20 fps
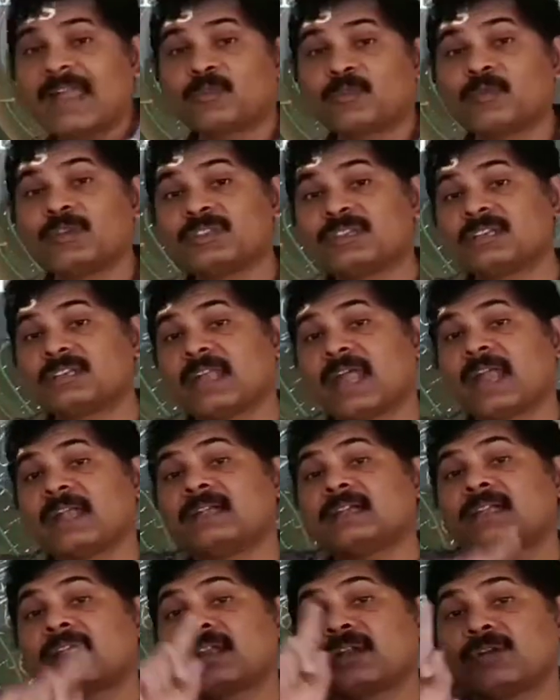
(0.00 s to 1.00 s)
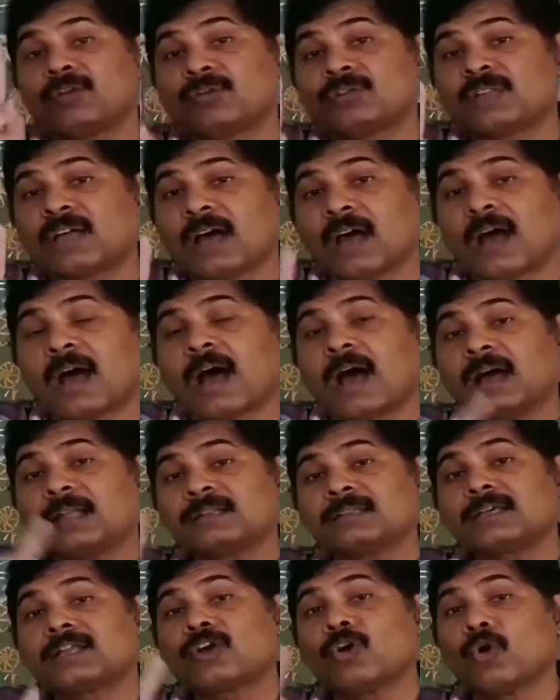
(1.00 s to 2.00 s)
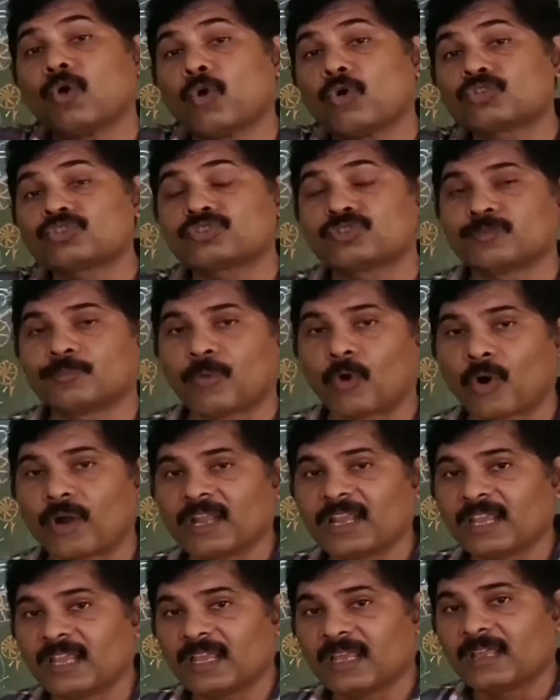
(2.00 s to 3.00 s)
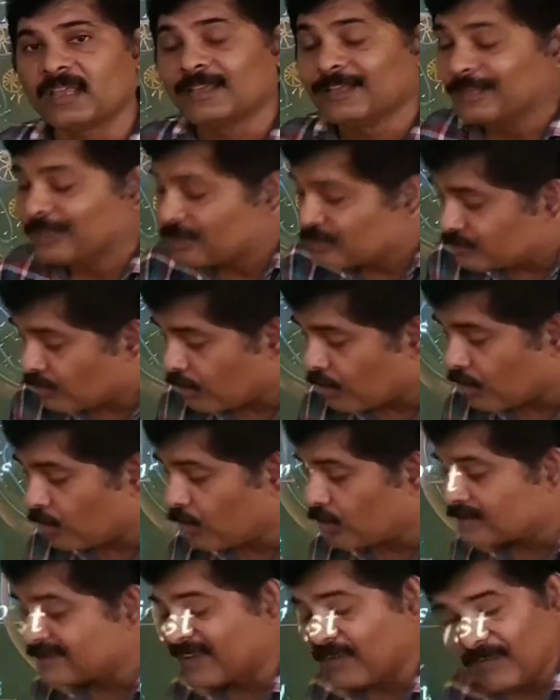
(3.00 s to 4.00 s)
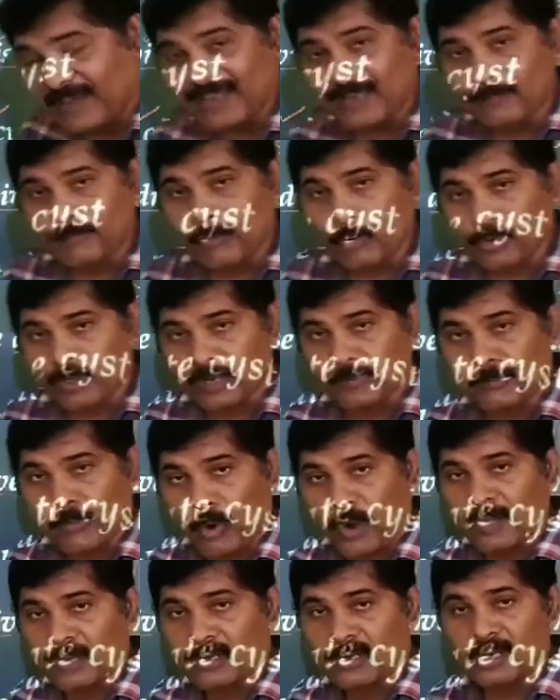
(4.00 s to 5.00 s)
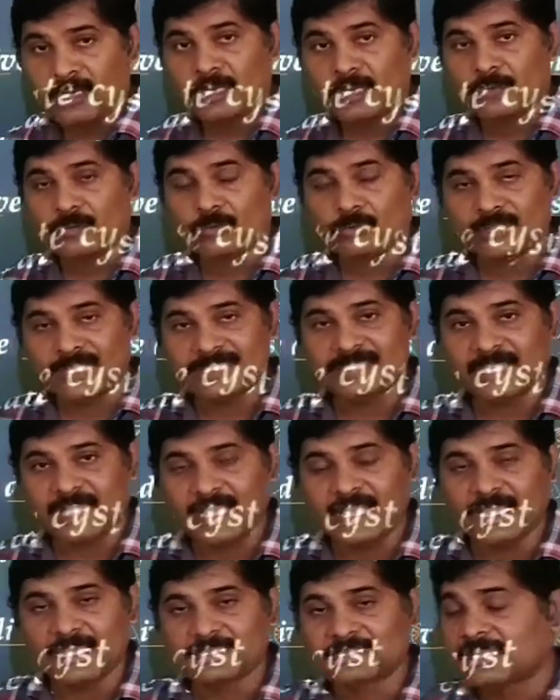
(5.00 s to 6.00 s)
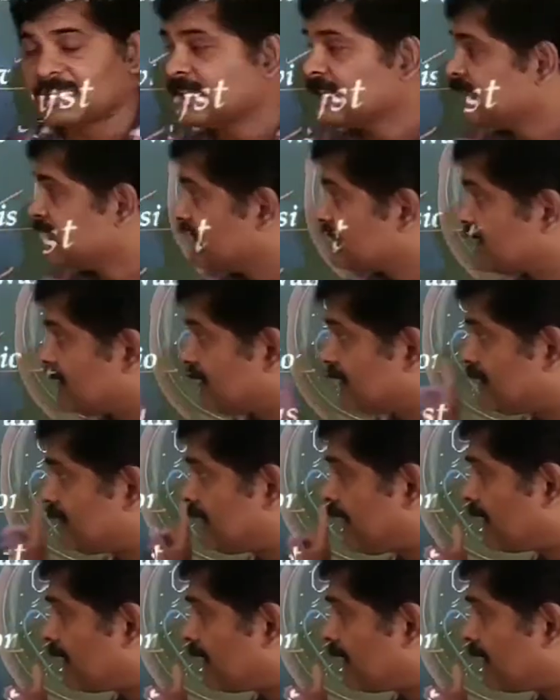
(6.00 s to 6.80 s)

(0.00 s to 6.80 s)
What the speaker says: at which it enters into the other host body. So the very important point related to this is this